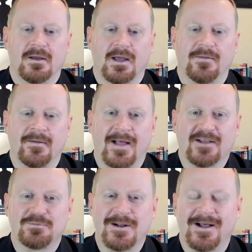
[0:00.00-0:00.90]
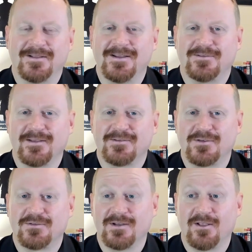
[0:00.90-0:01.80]
And then last but not least, things
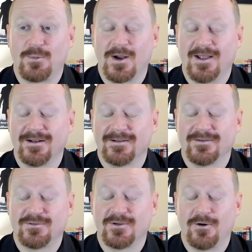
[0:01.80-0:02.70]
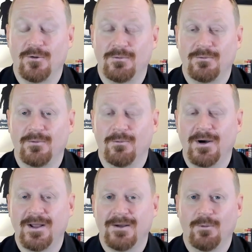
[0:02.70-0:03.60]
to celebrate. So
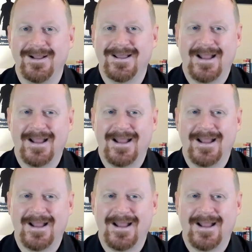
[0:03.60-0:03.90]
what had